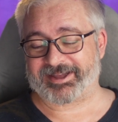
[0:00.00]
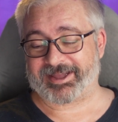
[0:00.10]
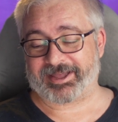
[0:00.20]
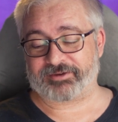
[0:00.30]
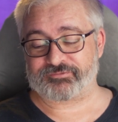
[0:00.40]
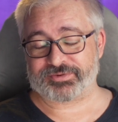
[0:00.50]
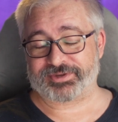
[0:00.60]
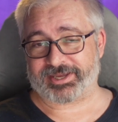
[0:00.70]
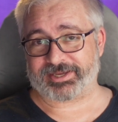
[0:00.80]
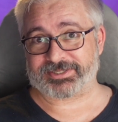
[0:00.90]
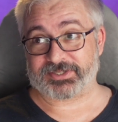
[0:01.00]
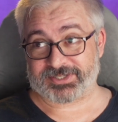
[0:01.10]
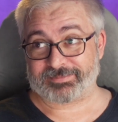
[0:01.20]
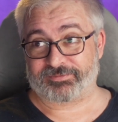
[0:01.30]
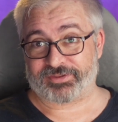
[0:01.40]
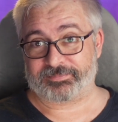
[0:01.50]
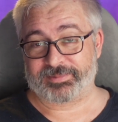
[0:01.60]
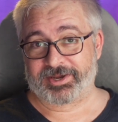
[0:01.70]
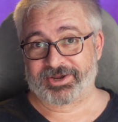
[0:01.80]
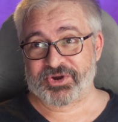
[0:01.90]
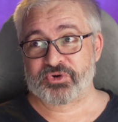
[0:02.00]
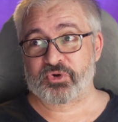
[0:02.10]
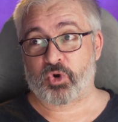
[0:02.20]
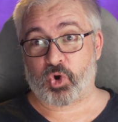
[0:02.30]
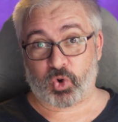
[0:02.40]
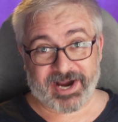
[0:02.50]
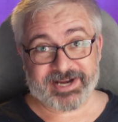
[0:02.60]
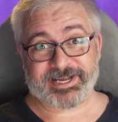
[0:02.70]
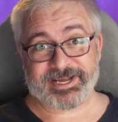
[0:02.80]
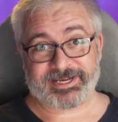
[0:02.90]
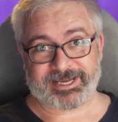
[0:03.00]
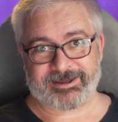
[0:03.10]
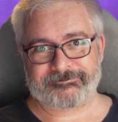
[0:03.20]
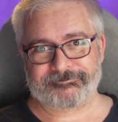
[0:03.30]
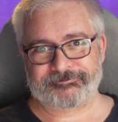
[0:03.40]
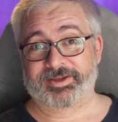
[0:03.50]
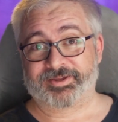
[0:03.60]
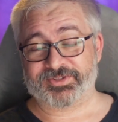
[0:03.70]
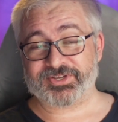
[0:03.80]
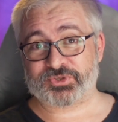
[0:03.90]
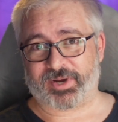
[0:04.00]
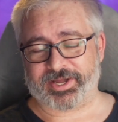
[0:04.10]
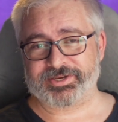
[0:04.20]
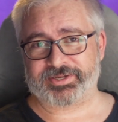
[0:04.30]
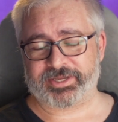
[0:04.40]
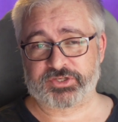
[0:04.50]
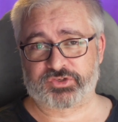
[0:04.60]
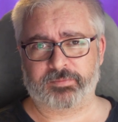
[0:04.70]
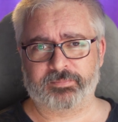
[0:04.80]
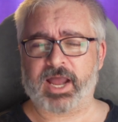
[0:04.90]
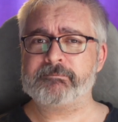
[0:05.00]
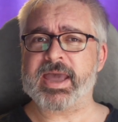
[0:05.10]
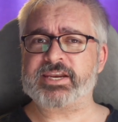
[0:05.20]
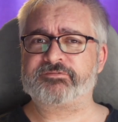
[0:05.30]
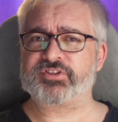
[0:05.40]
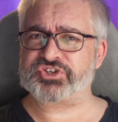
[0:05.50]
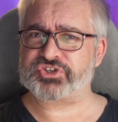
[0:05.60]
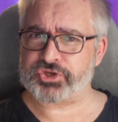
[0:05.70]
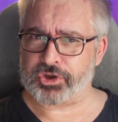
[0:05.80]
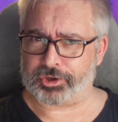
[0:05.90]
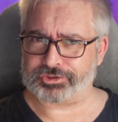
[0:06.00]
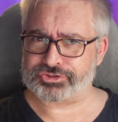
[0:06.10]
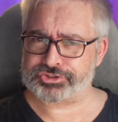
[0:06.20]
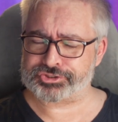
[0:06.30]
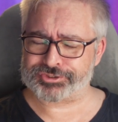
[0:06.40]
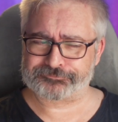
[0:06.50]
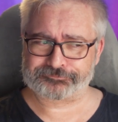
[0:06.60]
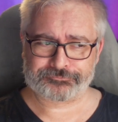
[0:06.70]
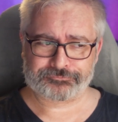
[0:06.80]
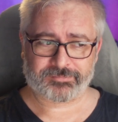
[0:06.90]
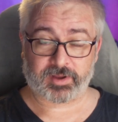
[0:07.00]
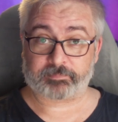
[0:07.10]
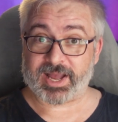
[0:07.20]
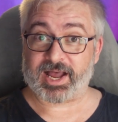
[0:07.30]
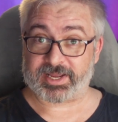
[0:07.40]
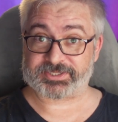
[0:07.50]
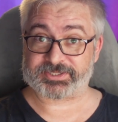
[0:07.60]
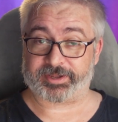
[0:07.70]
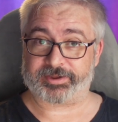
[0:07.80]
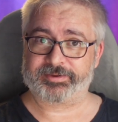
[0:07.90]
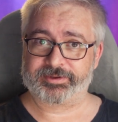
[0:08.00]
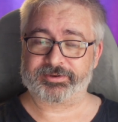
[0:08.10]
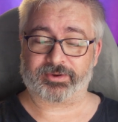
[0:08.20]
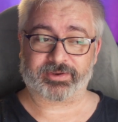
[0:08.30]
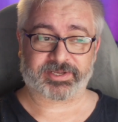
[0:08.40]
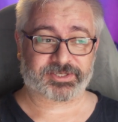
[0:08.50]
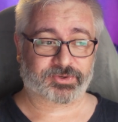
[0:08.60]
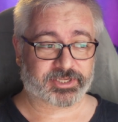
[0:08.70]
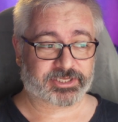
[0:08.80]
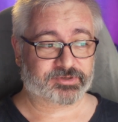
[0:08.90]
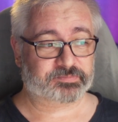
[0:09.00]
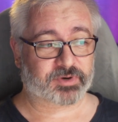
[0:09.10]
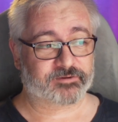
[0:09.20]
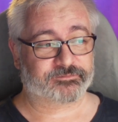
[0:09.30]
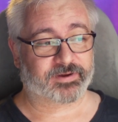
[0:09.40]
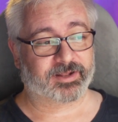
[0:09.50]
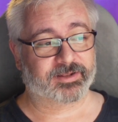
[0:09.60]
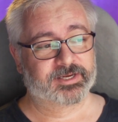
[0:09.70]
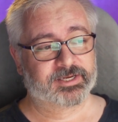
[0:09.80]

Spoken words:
have kinks. Some of them quite kinky. This one is from a man of the church, a pastor, no less, according to his profile.